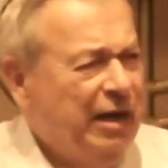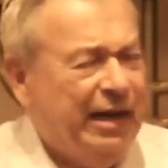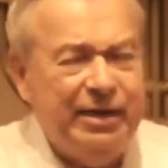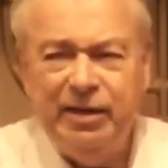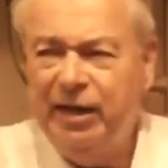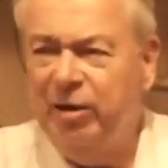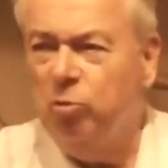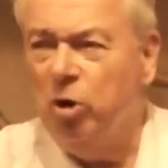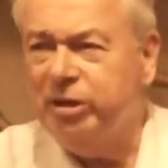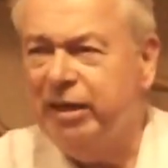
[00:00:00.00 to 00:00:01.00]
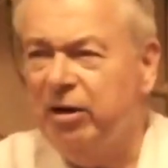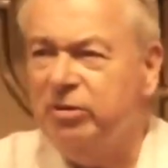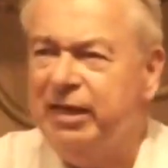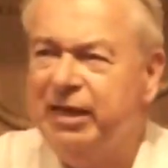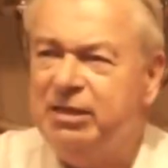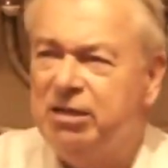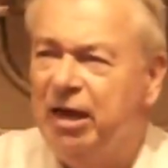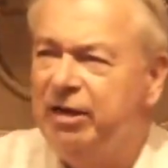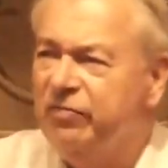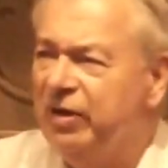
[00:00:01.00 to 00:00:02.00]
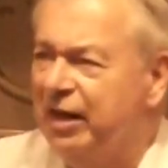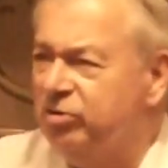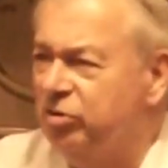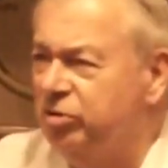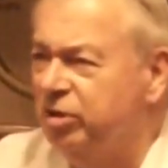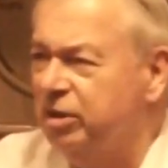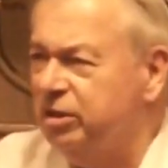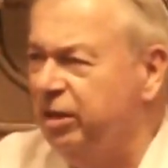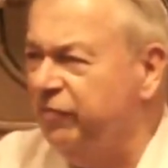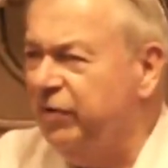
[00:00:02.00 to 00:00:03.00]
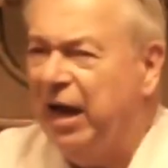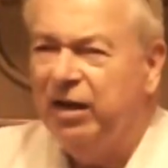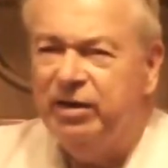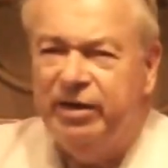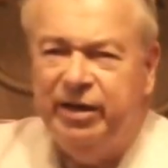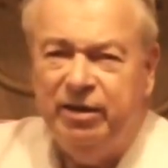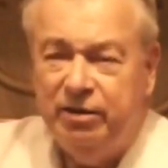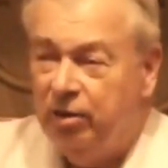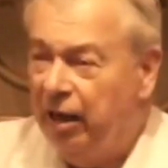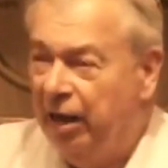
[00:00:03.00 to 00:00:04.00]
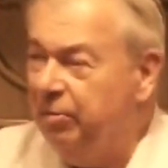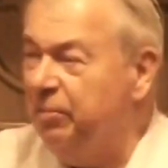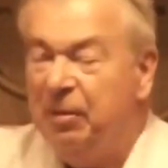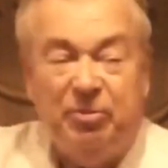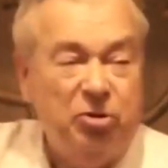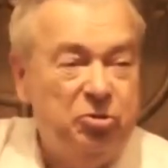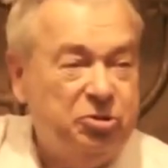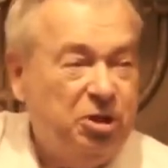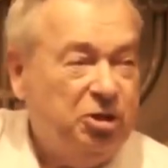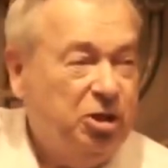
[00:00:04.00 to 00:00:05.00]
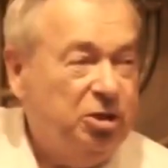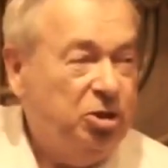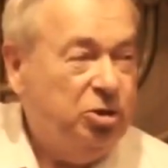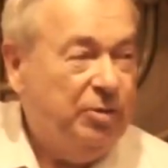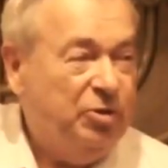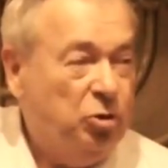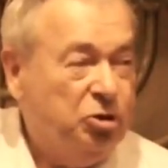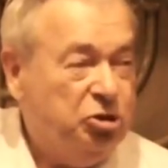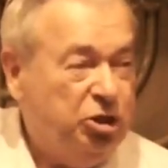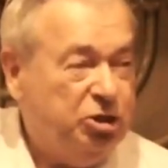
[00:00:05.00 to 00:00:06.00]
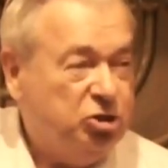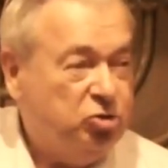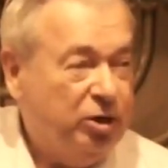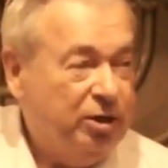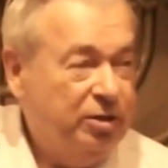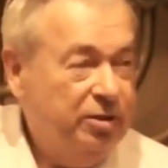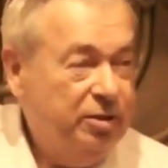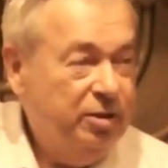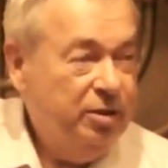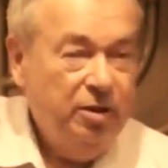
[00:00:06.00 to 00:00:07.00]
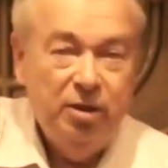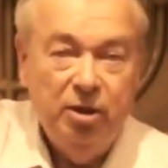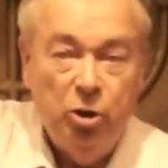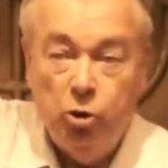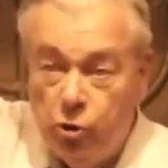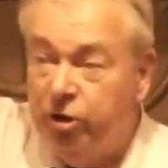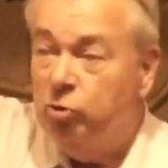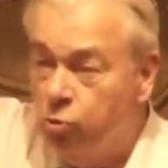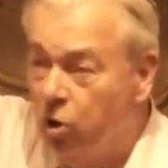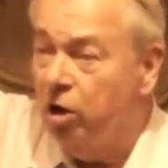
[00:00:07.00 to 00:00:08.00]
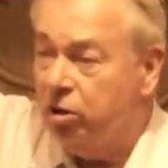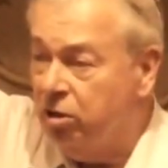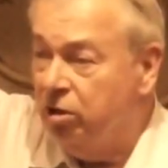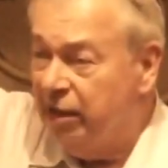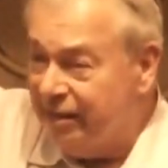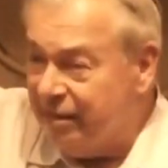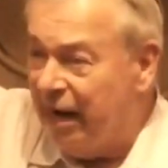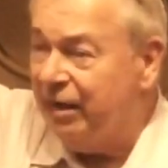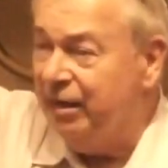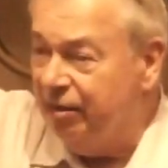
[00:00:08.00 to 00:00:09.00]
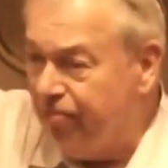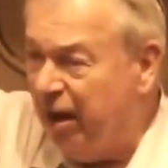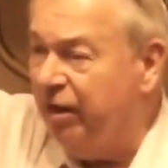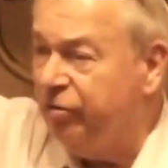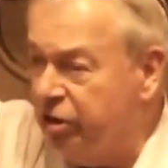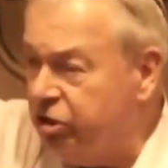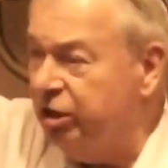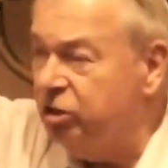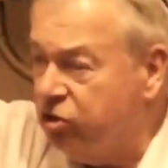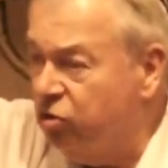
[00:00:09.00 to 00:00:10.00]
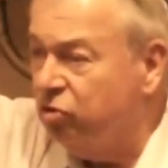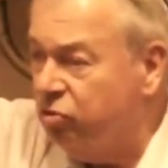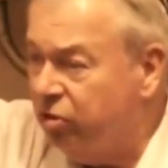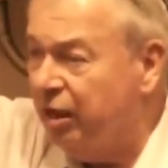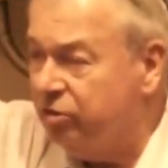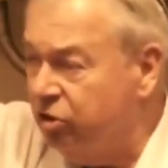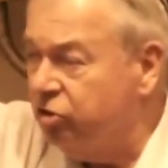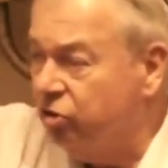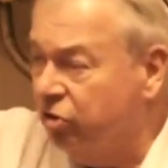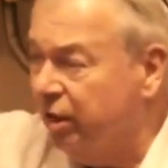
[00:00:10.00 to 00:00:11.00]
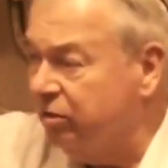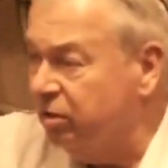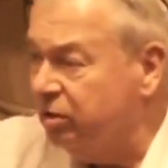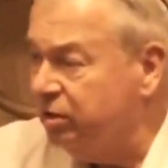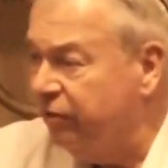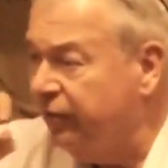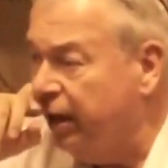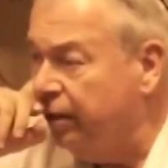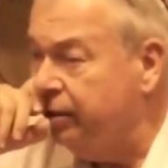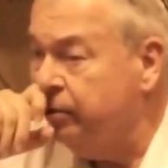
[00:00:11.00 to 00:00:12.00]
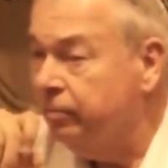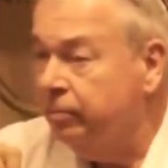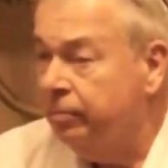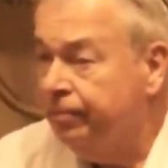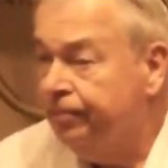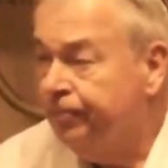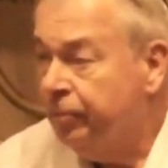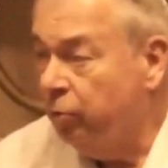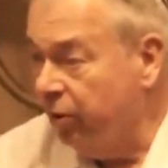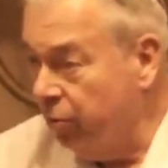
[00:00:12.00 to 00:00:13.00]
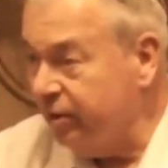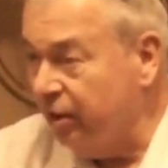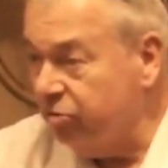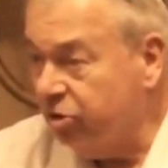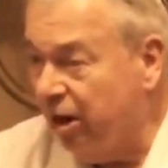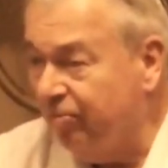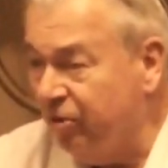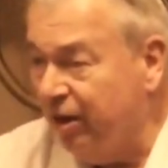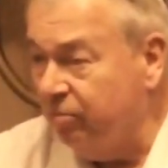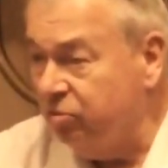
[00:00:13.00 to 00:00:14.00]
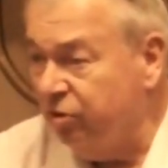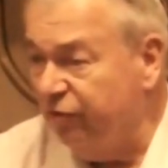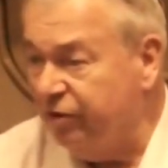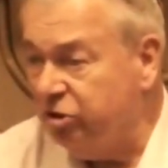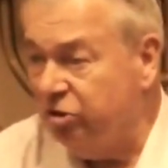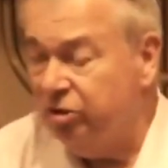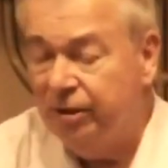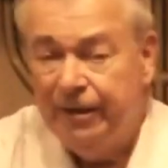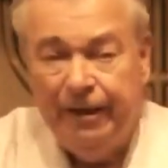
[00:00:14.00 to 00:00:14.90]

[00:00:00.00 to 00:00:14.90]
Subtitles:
and he walked down the east side of Nazareth to the Sea of Galilee. How many people know there's something called the Jesus Trail? You can walk exactly the path that Jesus took 2,000 years ago down to the Sea of Galilee, where he went down to Capernaum, to the fishers.